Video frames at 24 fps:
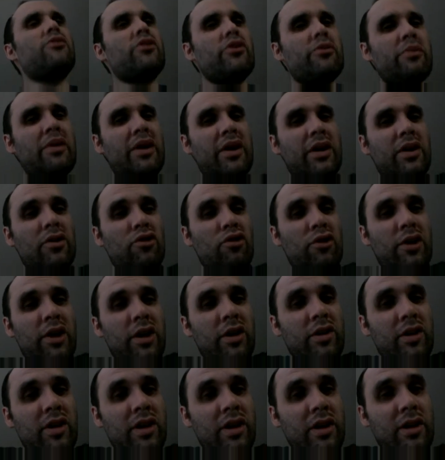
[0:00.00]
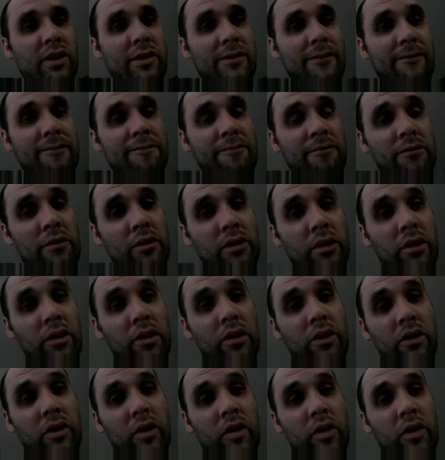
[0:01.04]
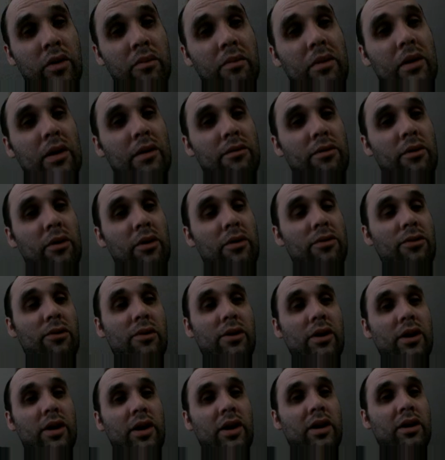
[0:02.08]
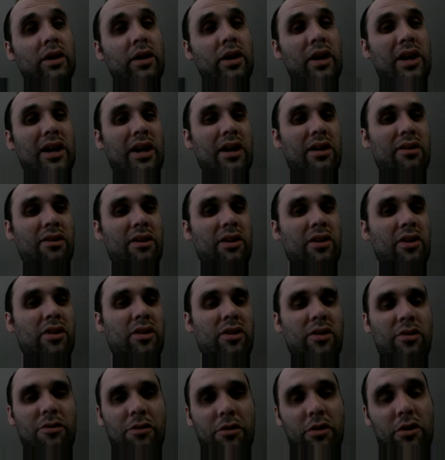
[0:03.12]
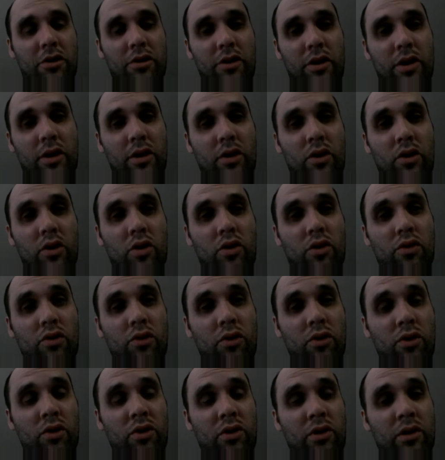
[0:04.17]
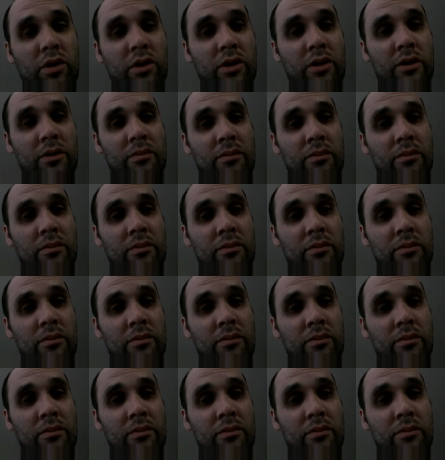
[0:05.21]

was back in 2010. But I voted for like Harris as far as that goes for